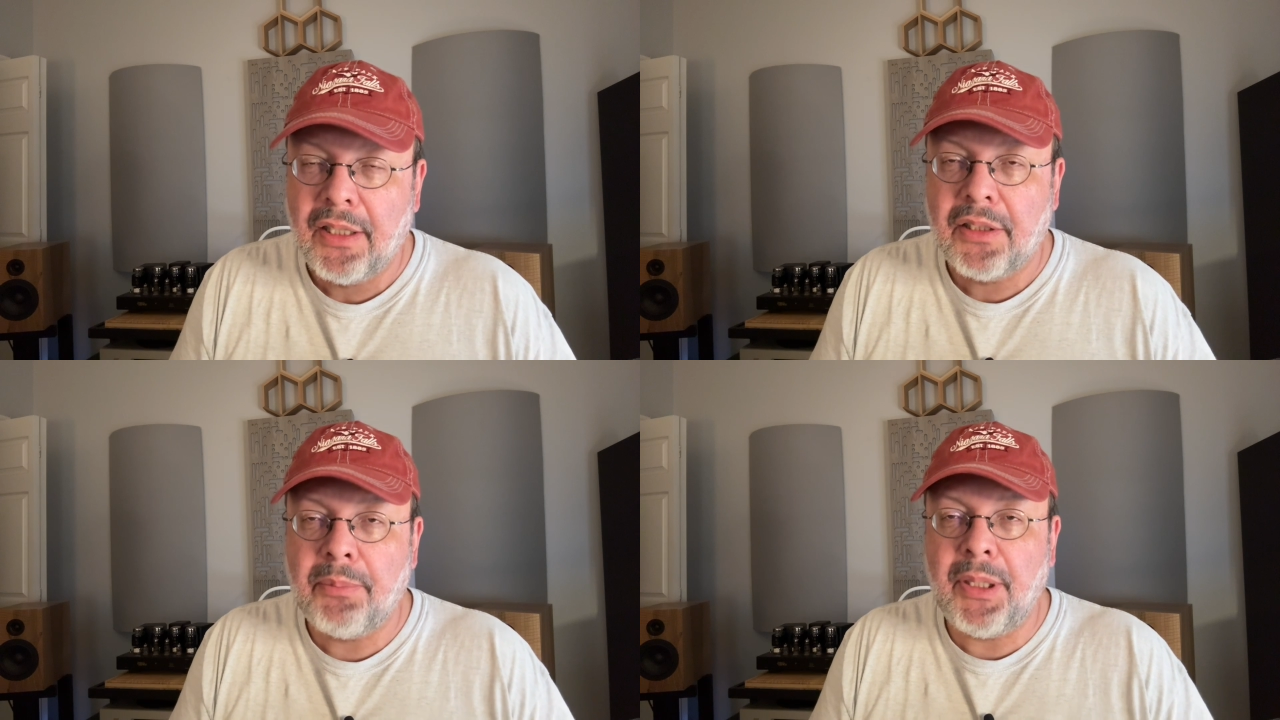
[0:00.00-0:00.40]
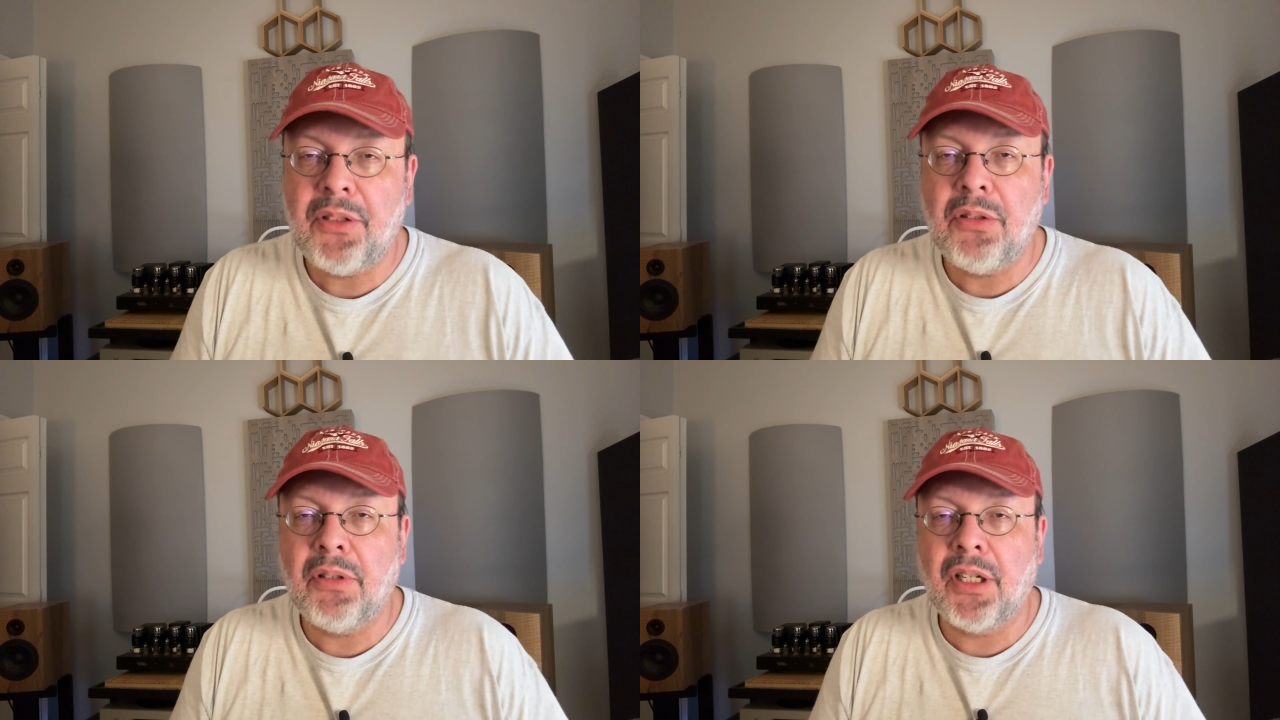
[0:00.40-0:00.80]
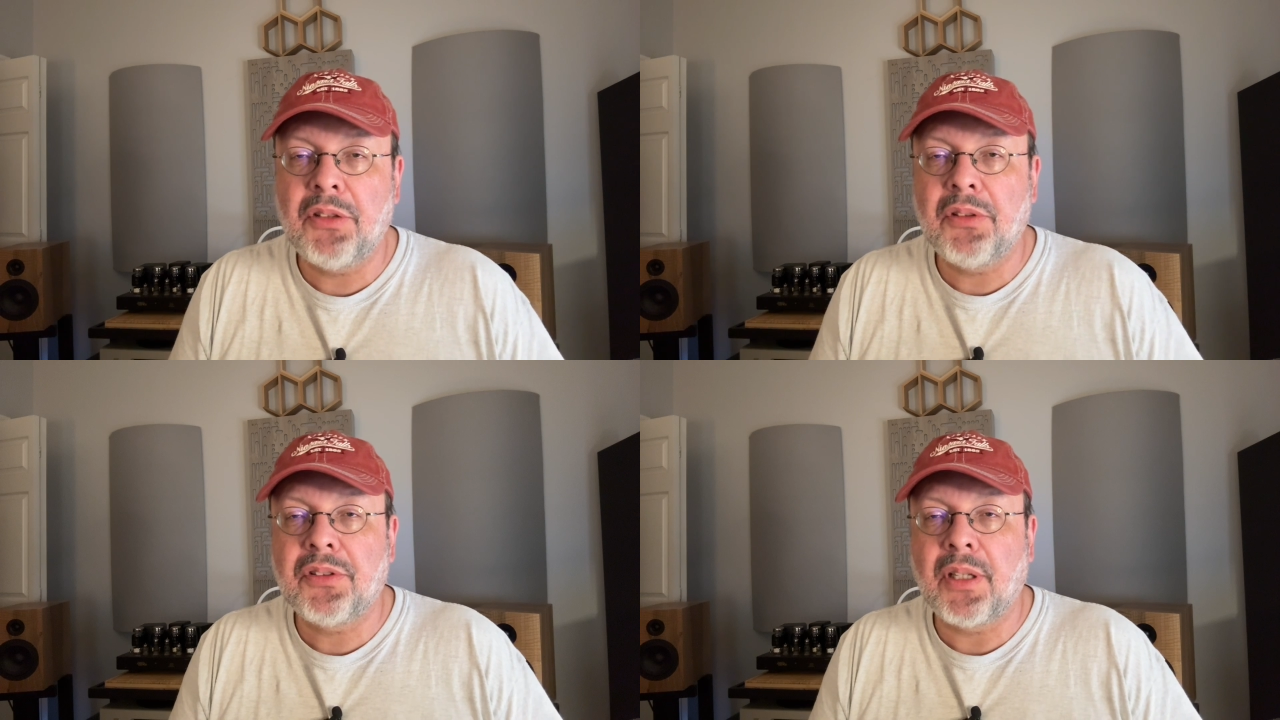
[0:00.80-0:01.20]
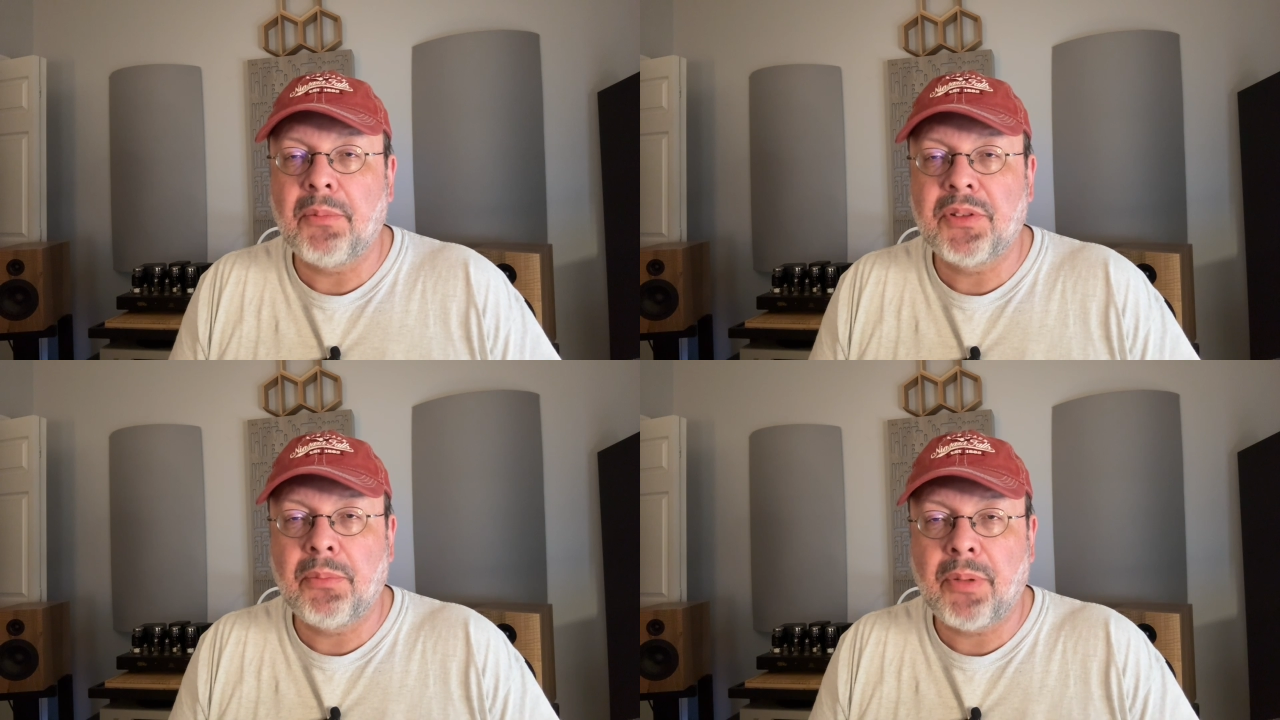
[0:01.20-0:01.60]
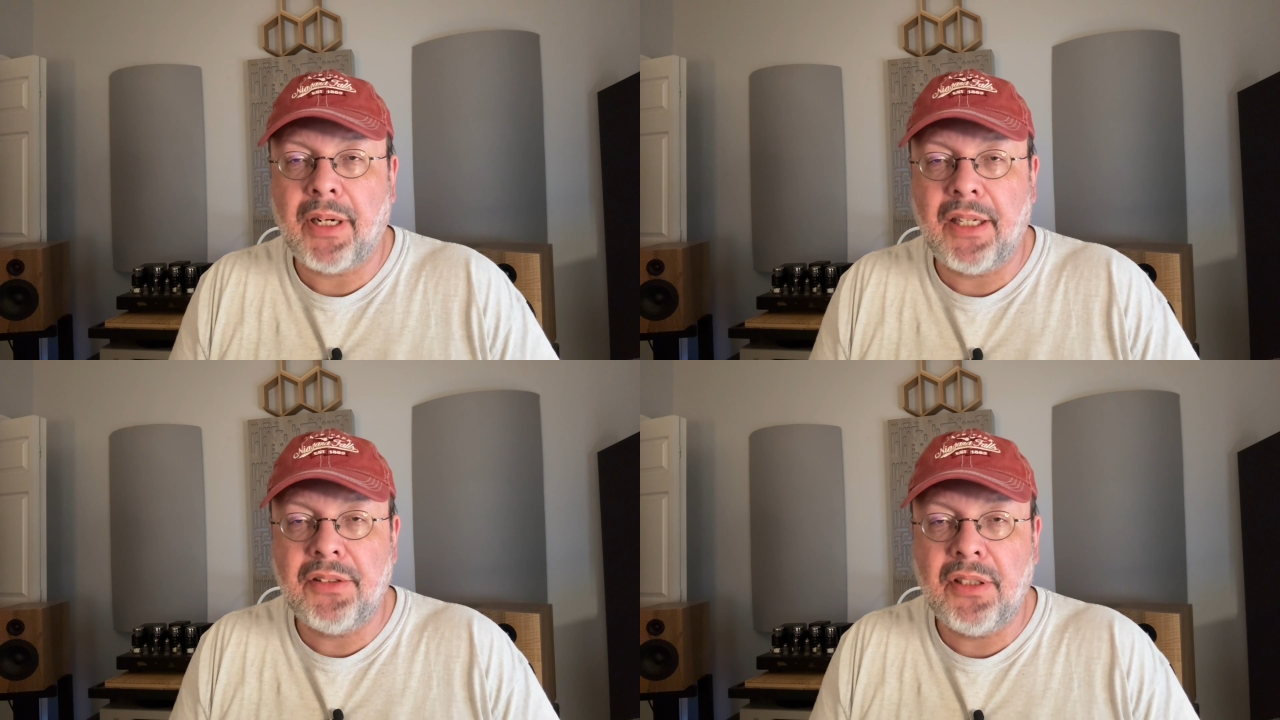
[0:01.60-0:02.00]
the B200s come
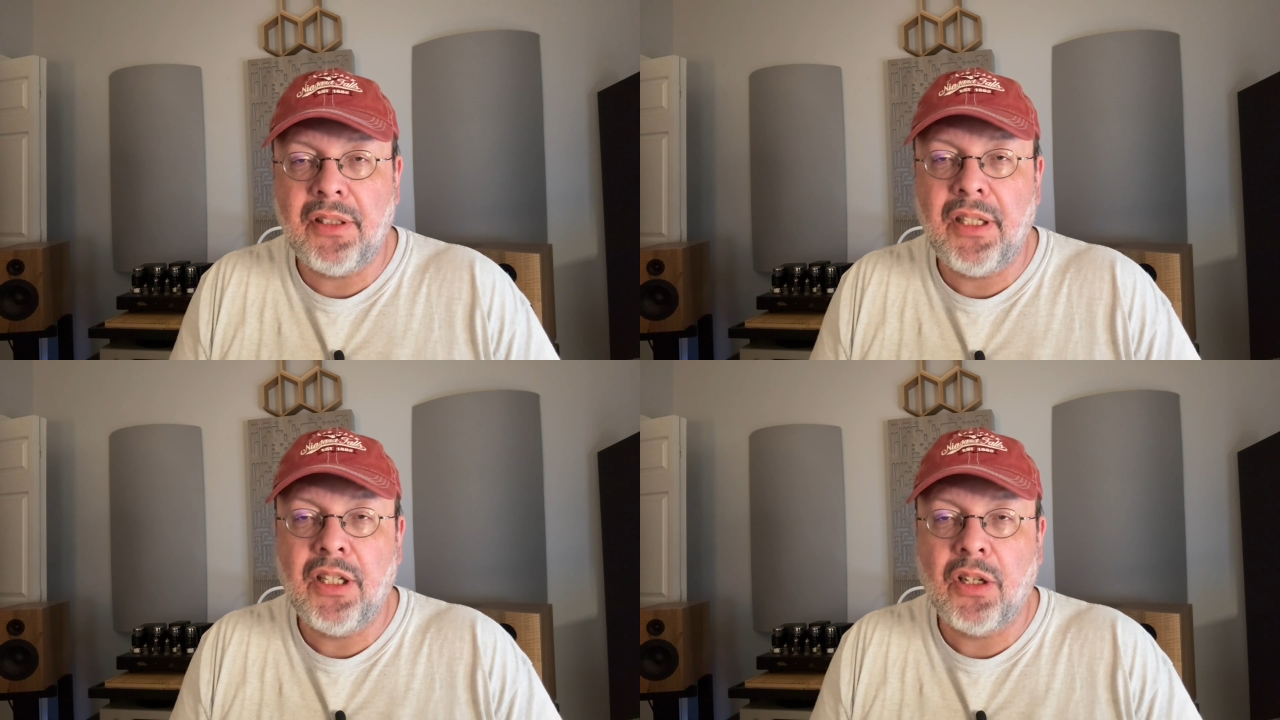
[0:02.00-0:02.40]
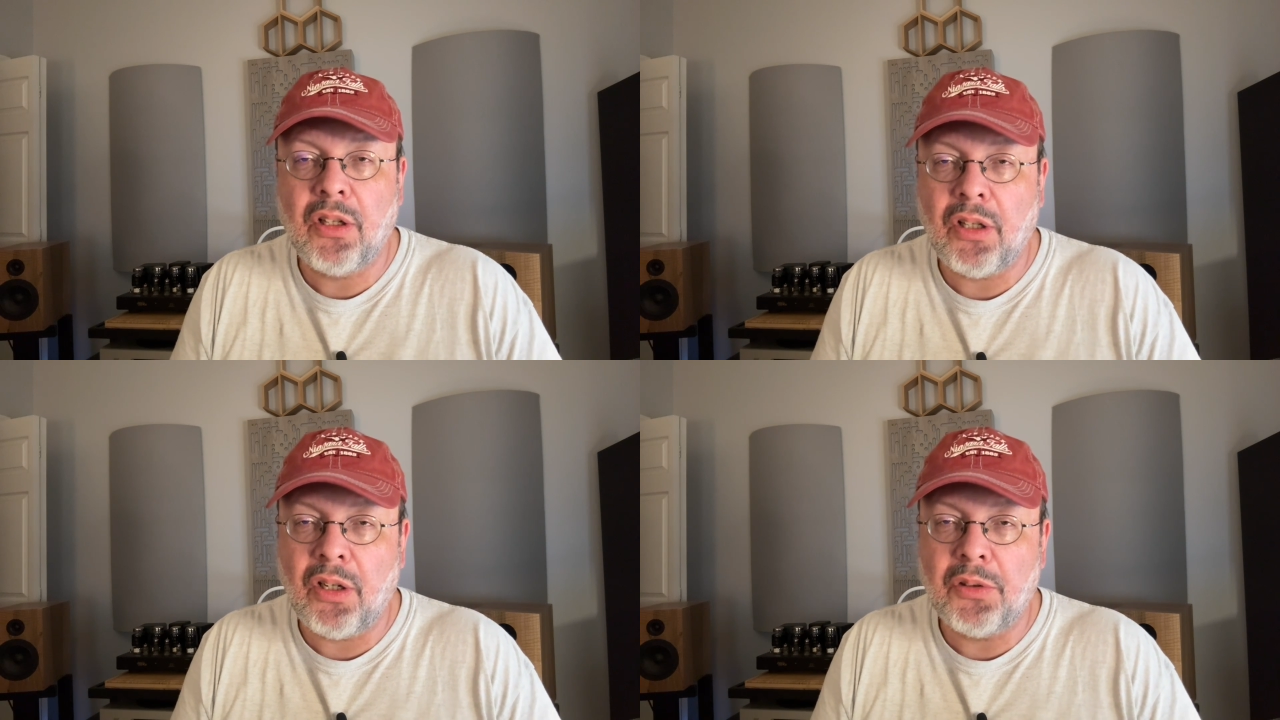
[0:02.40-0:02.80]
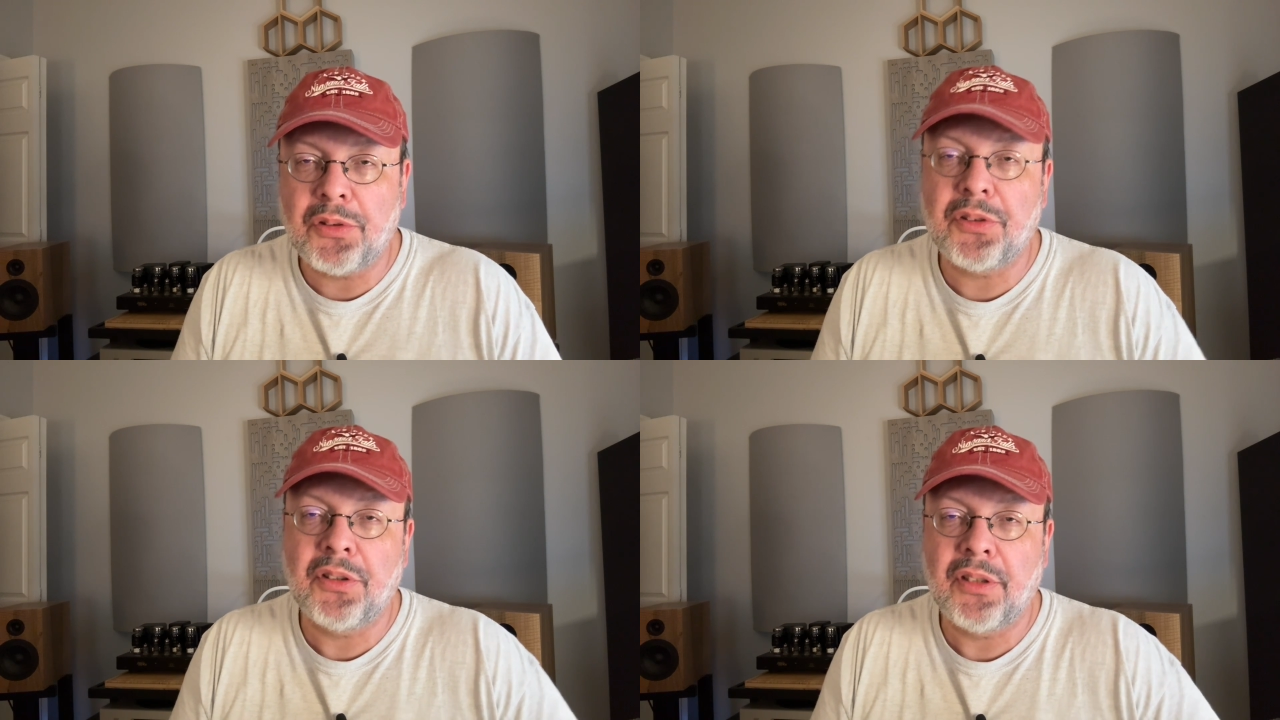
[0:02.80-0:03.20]
surprisingly close